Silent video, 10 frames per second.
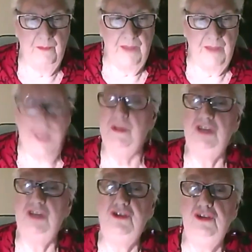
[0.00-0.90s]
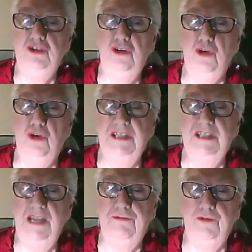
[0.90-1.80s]
image, your belief,
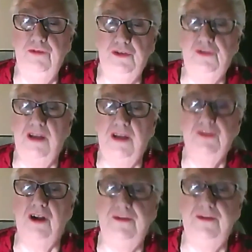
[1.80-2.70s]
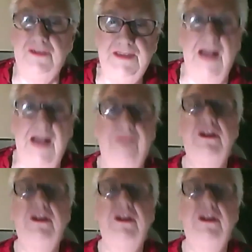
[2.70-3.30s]
your structure of yourself